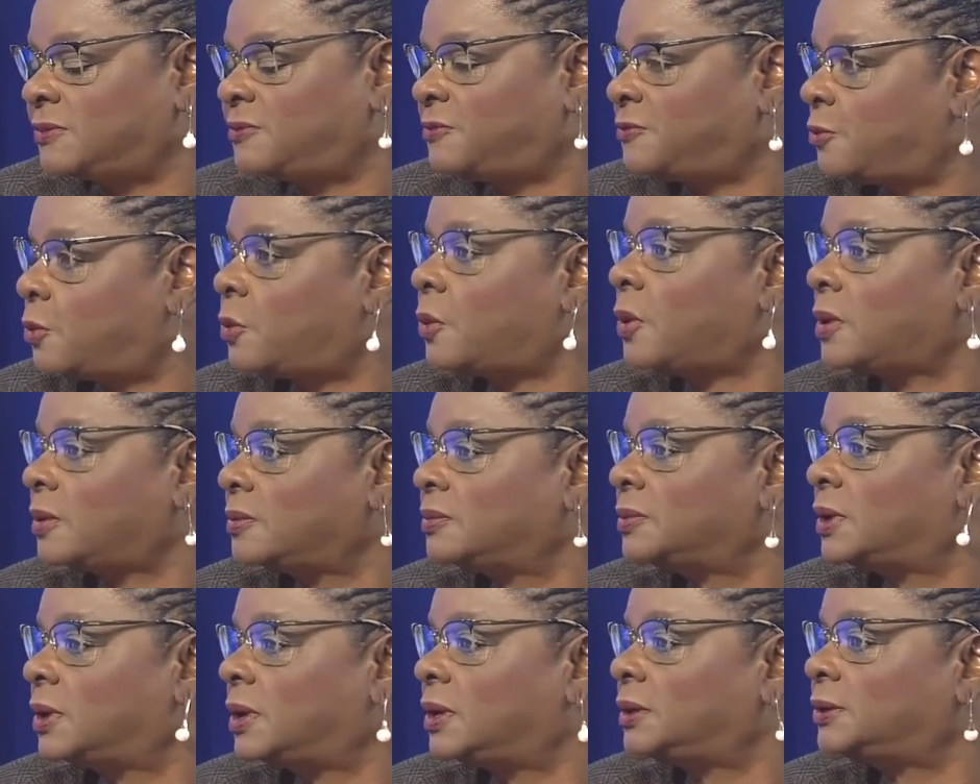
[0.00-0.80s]

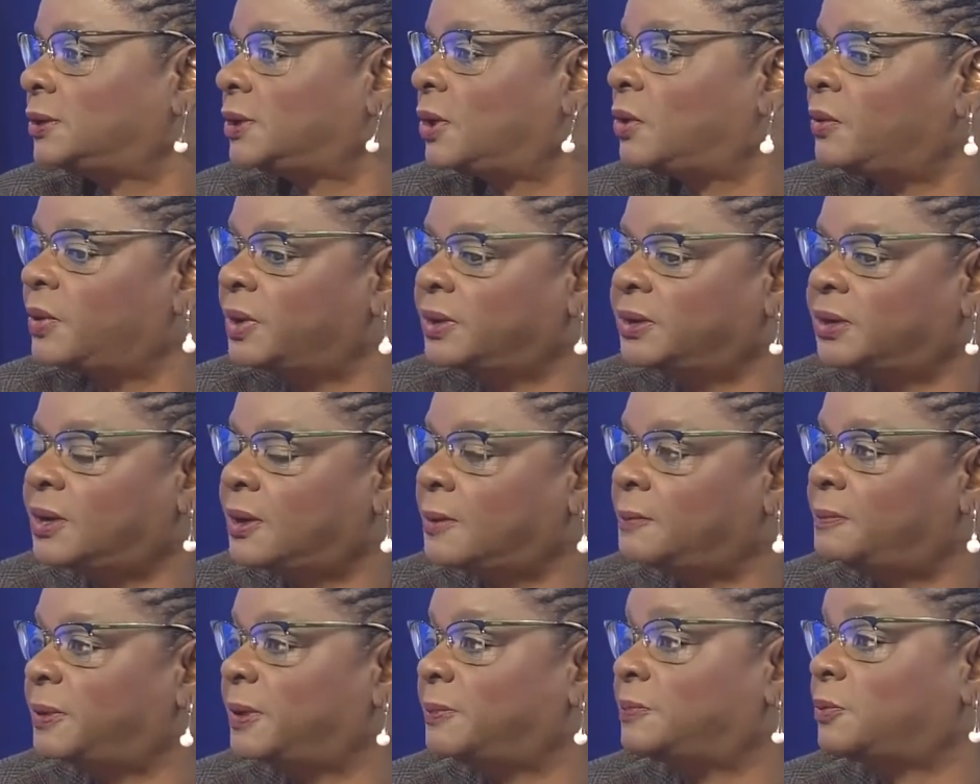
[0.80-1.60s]
for
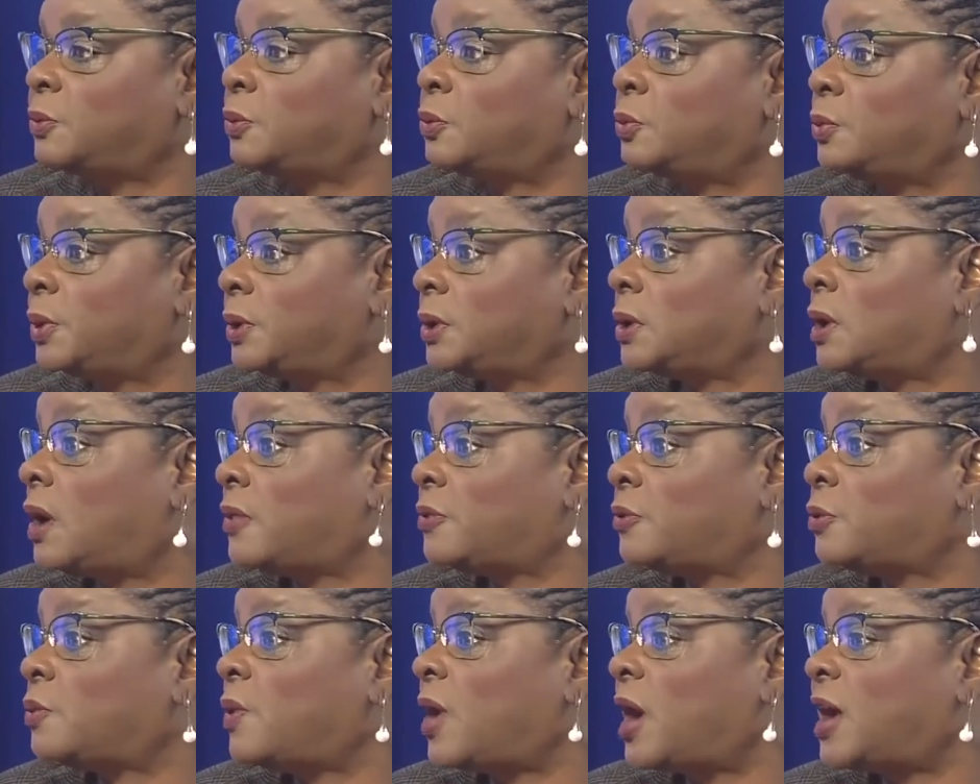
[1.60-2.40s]
low-income people who would
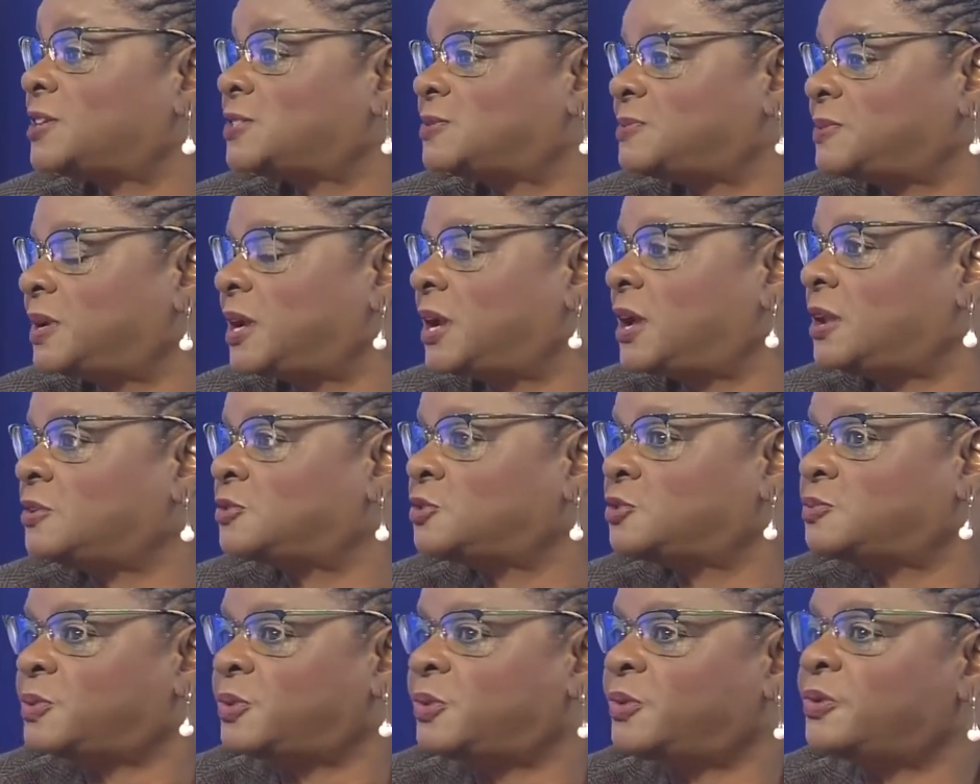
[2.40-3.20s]
otherwise be
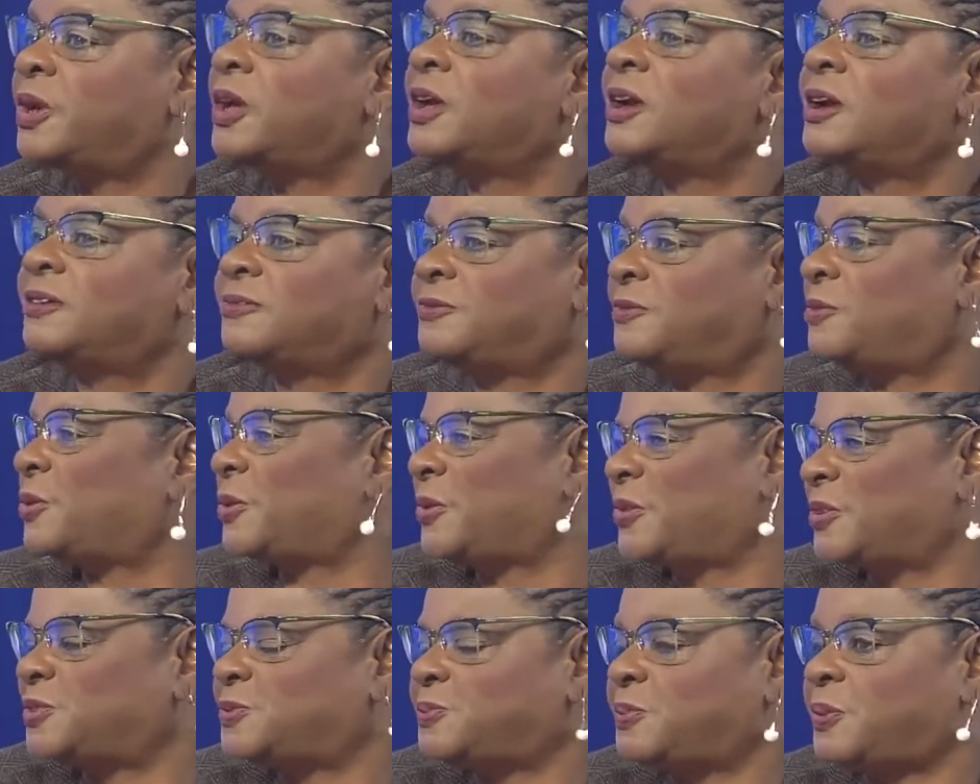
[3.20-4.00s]
eligible
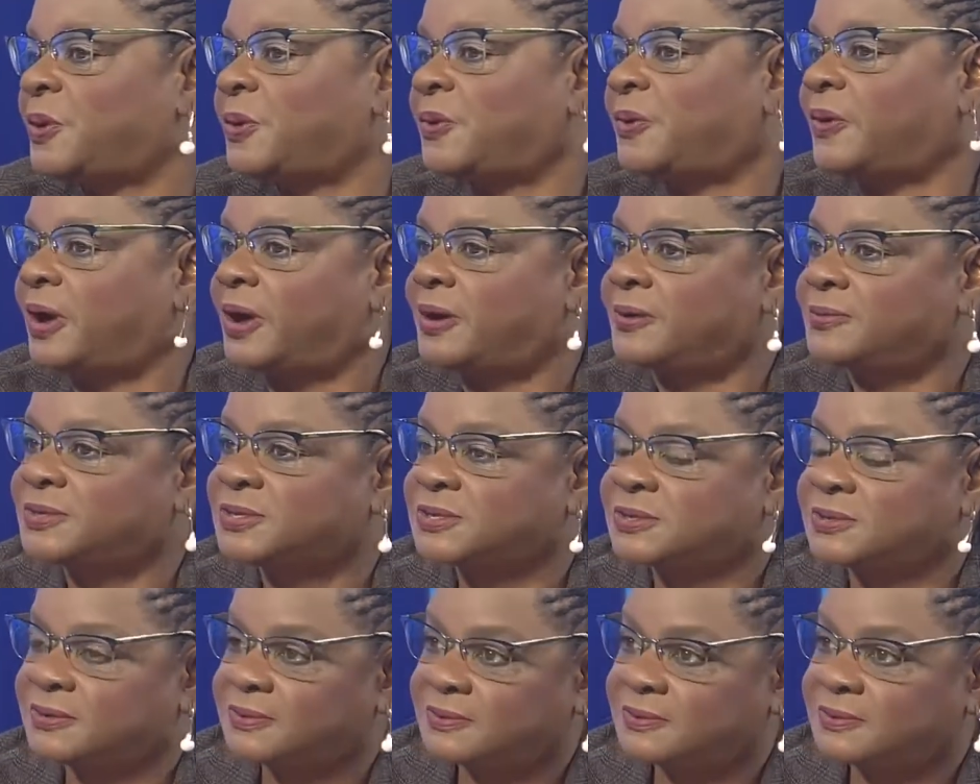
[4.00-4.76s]
for these programs.